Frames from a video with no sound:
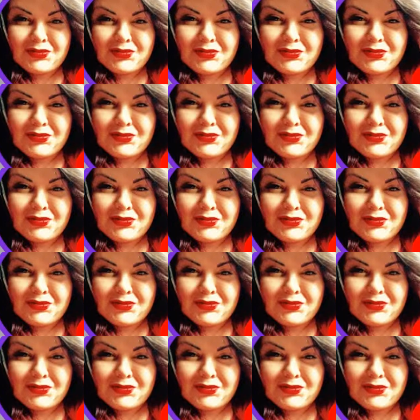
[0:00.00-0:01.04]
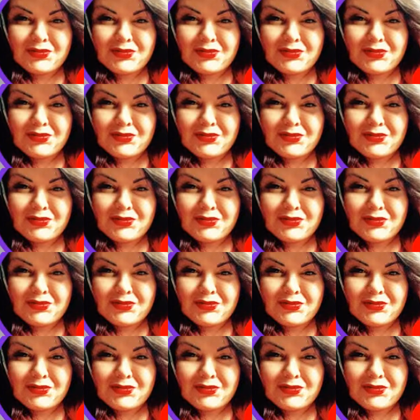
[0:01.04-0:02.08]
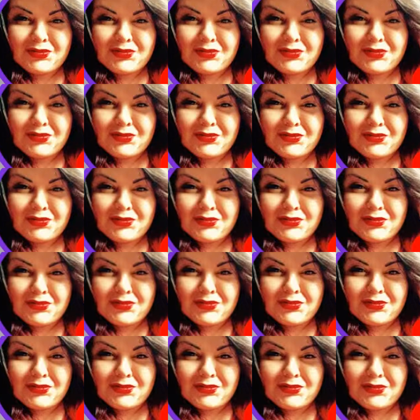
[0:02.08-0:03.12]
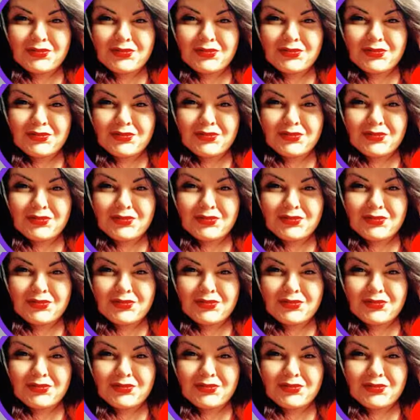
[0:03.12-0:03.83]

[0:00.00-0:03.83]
(silent)